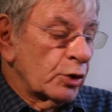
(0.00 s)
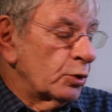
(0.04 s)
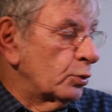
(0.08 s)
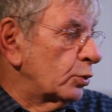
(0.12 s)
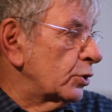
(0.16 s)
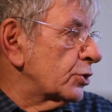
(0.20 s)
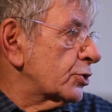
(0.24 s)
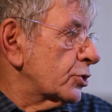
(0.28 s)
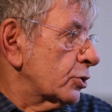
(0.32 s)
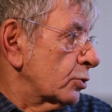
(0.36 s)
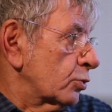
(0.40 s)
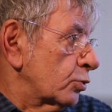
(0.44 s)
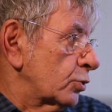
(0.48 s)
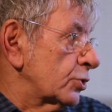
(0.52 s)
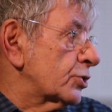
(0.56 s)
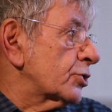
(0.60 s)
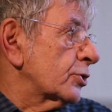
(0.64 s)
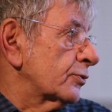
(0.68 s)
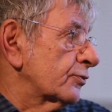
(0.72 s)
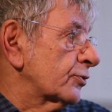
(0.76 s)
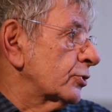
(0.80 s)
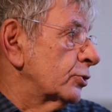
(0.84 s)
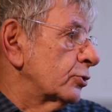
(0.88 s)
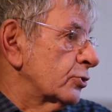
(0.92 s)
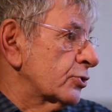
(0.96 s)
which
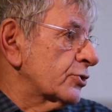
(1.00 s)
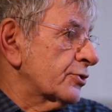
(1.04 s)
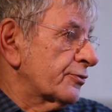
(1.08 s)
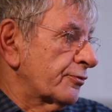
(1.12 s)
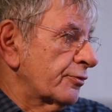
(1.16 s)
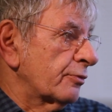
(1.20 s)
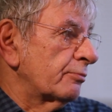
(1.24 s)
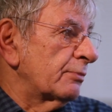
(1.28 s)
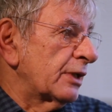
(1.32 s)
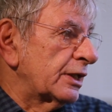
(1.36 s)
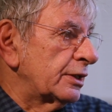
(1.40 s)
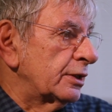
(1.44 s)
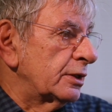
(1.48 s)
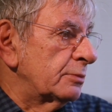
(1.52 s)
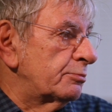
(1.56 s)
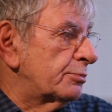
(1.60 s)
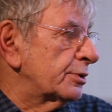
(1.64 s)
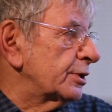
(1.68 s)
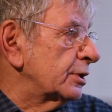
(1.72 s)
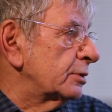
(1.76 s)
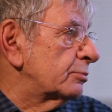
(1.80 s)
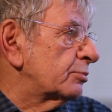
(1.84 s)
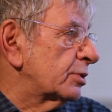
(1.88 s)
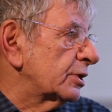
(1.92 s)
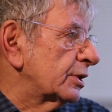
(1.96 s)
of course for many
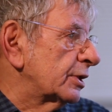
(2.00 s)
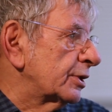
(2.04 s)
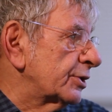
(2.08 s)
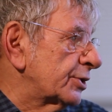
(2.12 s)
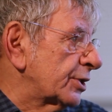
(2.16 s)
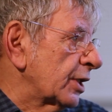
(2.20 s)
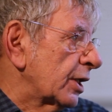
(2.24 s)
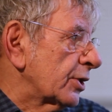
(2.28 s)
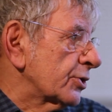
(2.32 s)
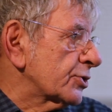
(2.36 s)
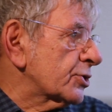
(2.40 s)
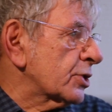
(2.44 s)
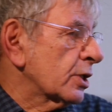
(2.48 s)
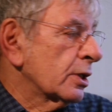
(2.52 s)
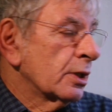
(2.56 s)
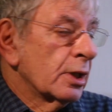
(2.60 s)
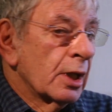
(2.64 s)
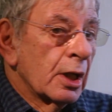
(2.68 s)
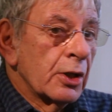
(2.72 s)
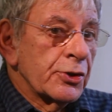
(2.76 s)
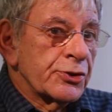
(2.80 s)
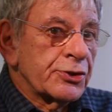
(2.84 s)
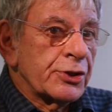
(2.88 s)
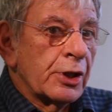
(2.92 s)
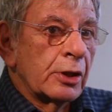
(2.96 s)
people it does.
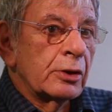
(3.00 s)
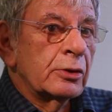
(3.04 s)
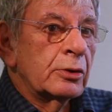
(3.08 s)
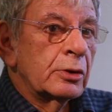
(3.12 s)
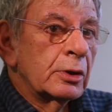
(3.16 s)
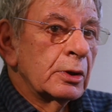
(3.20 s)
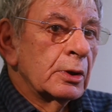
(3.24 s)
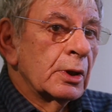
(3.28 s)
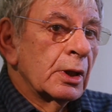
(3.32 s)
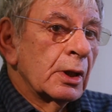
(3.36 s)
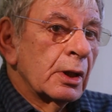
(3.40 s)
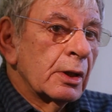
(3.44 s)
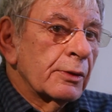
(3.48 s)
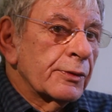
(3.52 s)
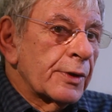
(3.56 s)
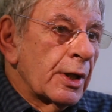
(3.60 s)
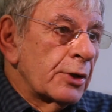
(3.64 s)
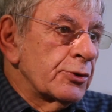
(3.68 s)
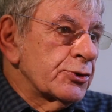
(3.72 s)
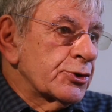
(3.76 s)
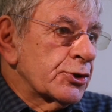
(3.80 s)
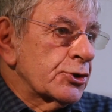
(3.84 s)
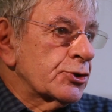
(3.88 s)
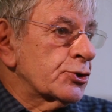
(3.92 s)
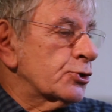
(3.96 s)
So
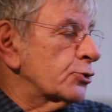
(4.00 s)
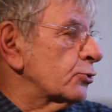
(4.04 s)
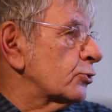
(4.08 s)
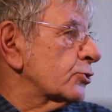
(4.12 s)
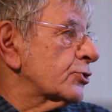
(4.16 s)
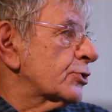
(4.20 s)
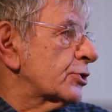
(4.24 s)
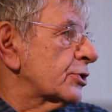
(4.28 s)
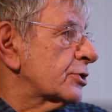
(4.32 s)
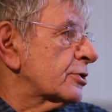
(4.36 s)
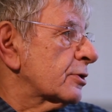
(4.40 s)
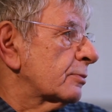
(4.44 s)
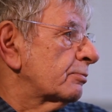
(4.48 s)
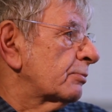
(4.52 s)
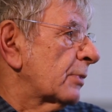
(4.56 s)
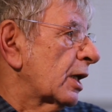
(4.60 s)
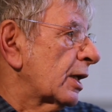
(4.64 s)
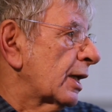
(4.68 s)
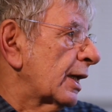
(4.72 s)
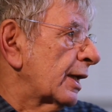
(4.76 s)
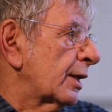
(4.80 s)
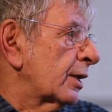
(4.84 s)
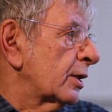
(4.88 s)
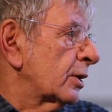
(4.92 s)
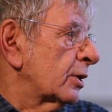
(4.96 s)
those are sources of
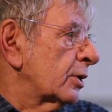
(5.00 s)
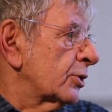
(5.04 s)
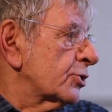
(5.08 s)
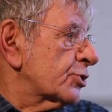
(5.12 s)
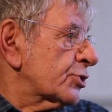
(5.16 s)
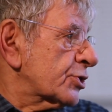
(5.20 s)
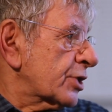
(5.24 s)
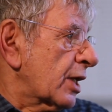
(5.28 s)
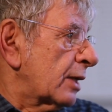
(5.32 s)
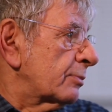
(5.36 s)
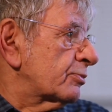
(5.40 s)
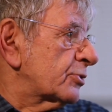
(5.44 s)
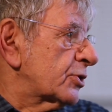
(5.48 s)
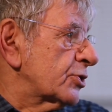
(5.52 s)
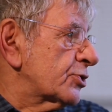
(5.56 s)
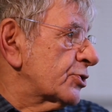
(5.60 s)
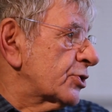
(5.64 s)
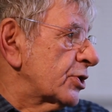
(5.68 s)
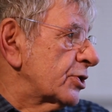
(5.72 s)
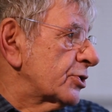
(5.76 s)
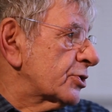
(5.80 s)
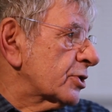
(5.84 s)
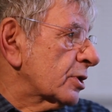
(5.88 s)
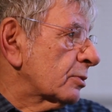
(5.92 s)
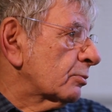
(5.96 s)
my
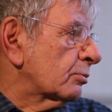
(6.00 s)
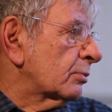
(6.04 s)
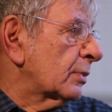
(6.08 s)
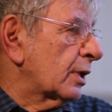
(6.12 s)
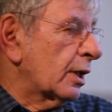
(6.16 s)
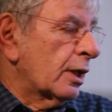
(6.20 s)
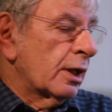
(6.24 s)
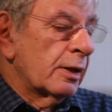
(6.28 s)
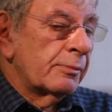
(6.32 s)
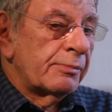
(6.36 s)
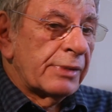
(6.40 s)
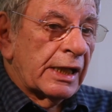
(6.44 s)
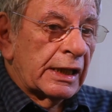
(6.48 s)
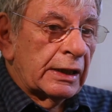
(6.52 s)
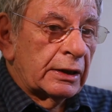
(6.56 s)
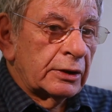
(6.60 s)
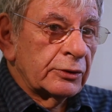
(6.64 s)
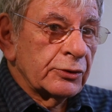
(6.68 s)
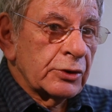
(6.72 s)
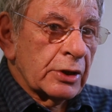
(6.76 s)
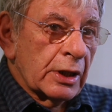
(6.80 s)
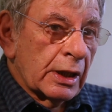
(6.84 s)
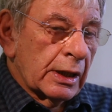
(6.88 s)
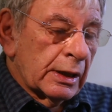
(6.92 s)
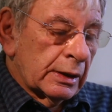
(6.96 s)
skepticism
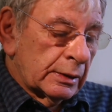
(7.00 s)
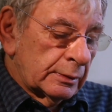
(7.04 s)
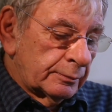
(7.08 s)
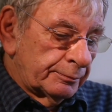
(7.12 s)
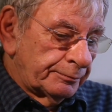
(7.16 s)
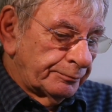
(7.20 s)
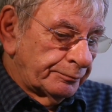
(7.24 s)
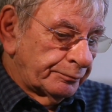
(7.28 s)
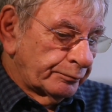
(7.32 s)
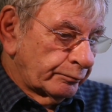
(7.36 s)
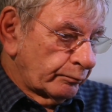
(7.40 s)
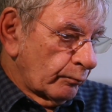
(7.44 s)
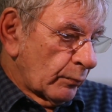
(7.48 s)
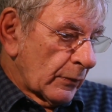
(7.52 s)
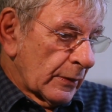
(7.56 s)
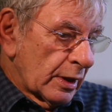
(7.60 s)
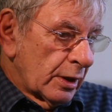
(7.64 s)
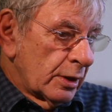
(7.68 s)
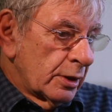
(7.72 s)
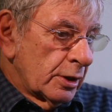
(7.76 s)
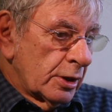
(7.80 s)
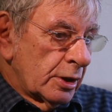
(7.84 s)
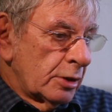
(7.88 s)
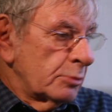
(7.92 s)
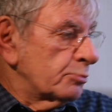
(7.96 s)
about
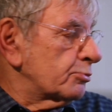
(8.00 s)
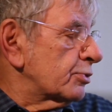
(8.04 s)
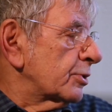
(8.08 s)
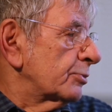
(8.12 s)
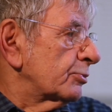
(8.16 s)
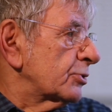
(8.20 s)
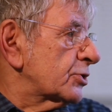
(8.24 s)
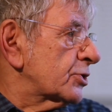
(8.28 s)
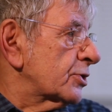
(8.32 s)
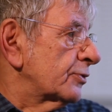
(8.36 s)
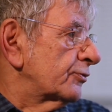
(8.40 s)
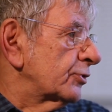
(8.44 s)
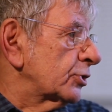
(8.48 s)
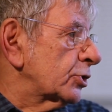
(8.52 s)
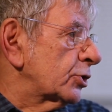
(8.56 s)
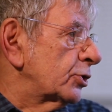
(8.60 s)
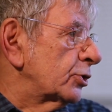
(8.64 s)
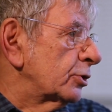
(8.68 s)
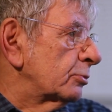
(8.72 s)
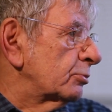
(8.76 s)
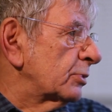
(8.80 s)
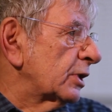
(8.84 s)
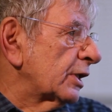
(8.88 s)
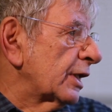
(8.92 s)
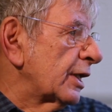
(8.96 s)
primitive
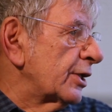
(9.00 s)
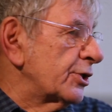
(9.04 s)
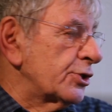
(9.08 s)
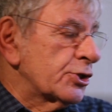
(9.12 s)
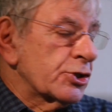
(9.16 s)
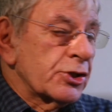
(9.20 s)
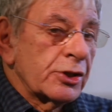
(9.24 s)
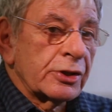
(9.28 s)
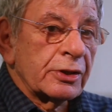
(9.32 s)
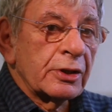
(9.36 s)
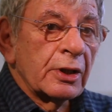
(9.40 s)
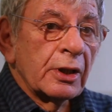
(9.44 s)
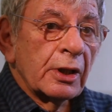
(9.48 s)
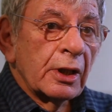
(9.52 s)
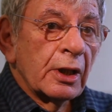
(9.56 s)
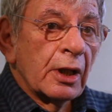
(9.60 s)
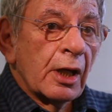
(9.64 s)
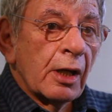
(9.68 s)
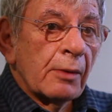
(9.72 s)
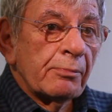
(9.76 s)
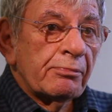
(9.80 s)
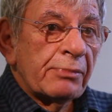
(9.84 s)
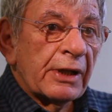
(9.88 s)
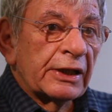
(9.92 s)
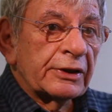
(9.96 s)
accumulation.
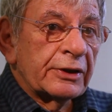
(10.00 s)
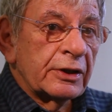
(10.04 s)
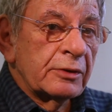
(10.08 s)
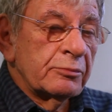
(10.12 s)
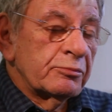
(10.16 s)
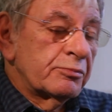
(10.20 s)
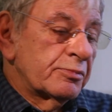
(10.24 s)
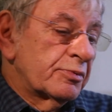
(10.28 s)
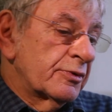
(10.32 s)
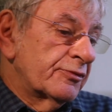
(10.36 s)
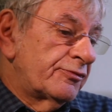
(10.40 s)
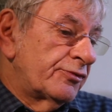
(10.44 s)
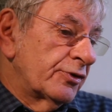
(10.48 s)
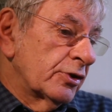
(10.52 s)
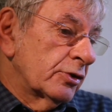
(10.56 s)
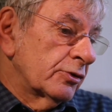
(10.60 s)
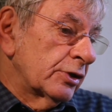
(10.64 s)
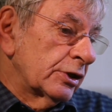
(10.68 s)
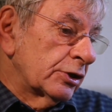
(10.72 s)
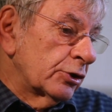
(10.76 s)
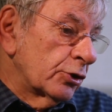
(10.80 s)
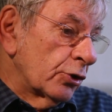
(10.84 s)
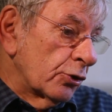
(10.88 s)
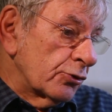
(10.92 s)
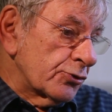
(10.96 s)
But in
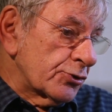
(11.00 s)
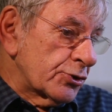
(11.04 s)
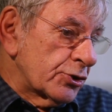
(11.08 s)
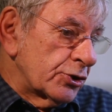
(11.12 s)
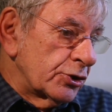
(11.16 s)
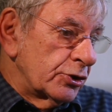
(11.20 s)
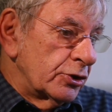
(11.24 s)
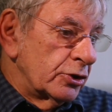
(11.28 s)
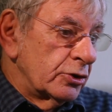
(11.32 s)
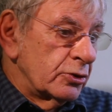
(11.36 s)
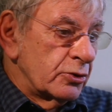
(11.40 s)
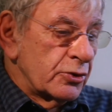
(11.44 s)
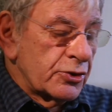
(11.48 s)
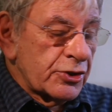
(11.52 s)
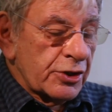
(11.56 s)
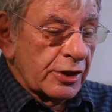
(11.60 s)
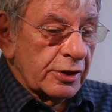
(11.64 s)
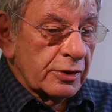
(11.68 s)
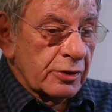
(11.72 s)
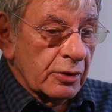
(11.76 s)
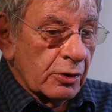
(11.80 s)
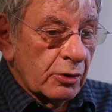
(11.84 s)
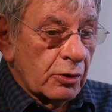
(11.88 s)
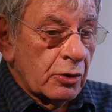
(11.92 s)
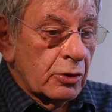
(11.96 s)
preferring not to use
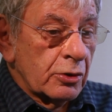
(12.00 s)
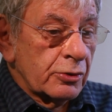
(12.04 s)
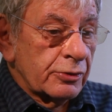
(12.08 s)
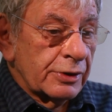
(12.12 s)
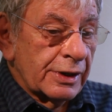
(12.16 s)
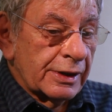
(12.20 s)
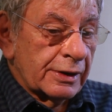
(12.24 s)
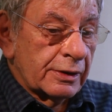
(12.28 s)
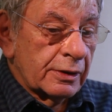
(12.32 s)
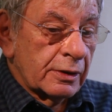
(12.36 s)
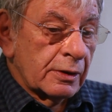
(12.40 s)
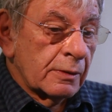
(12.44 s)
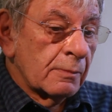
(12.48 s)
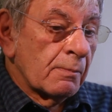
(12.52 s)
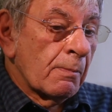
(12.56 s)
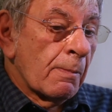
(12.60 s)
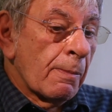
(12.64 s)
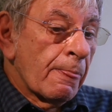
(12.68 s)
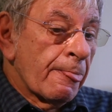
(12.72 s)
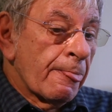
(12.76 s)
it, or in